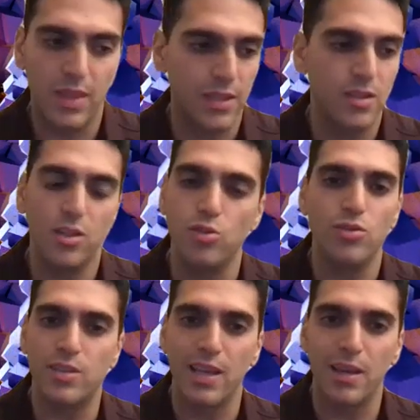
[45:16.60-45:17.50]
That's a
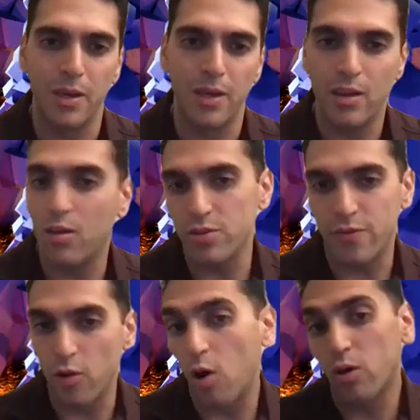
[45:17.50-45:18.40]
huge statement. It goes
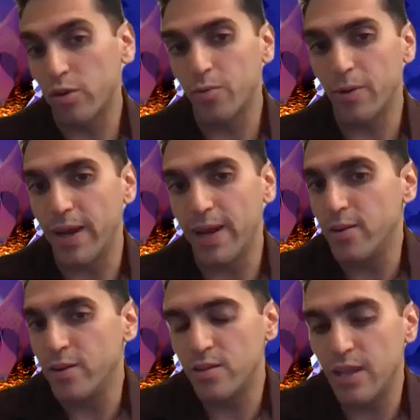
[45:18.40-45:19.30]
for all
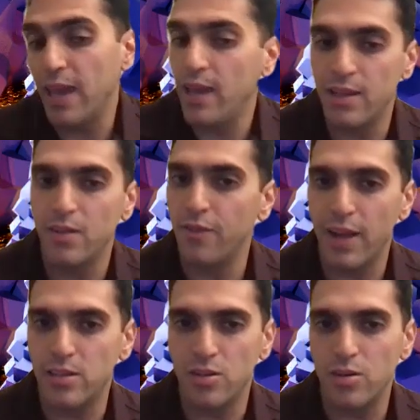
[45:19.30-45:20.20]
creators and
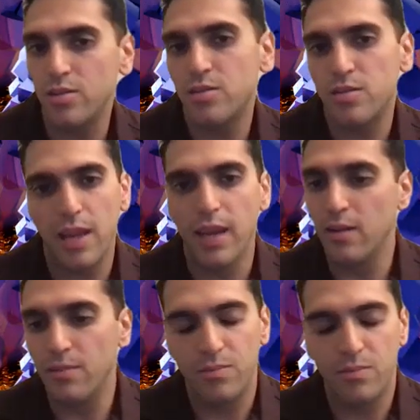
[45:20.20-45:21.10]
investors
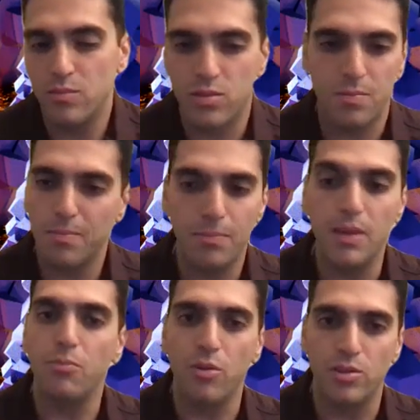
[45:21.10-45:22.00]
and just
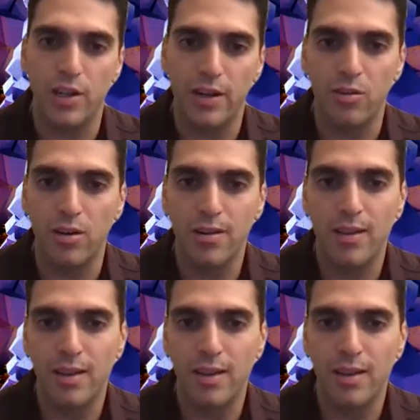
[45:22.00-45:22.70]
people in general.